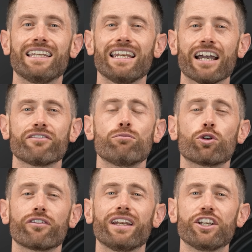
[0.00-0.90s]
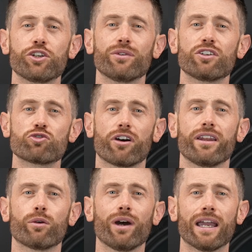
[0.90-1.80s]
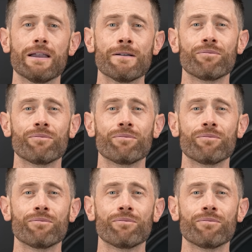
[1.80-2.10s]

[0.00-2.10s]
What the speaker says: did have more of an issue in the dry and the wet.